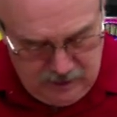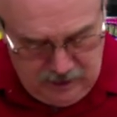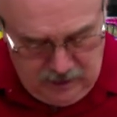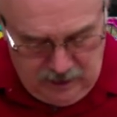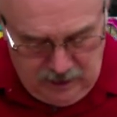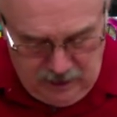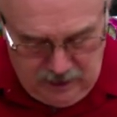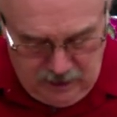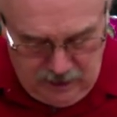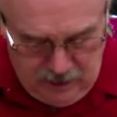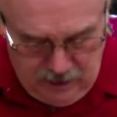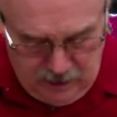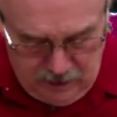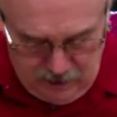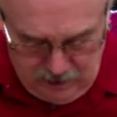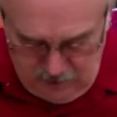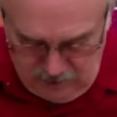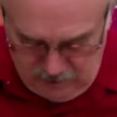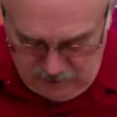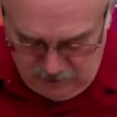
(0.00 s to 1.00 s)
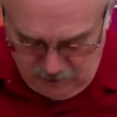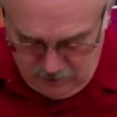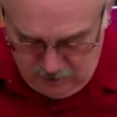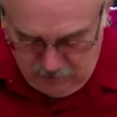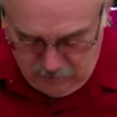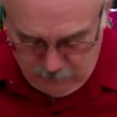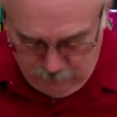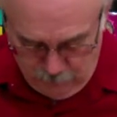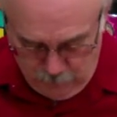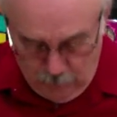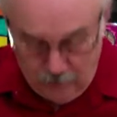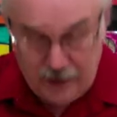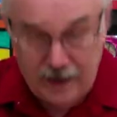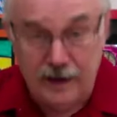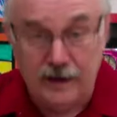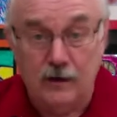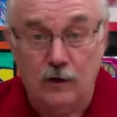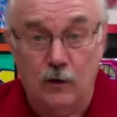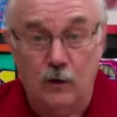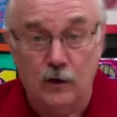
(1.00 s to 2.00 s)
a
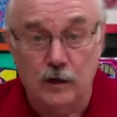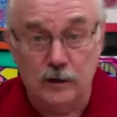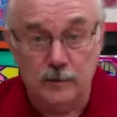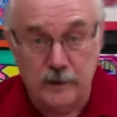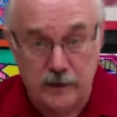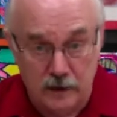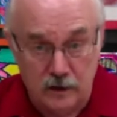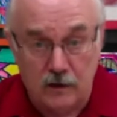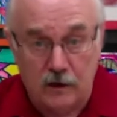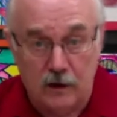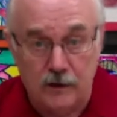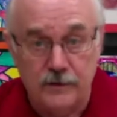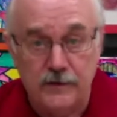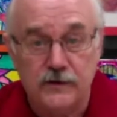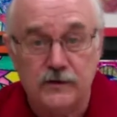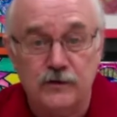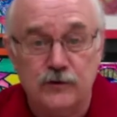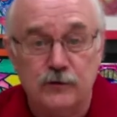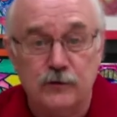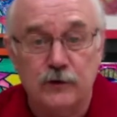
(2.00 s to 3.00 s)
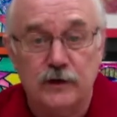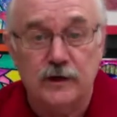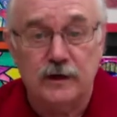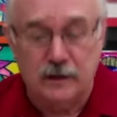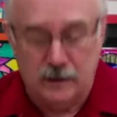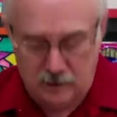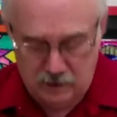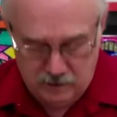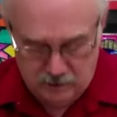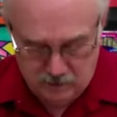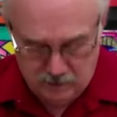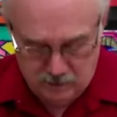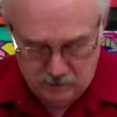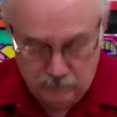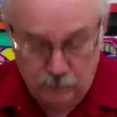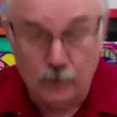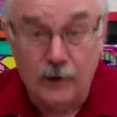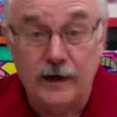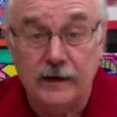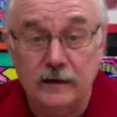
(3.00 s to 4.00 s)
red ornament on the tree
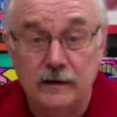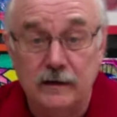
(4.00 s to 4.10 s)
right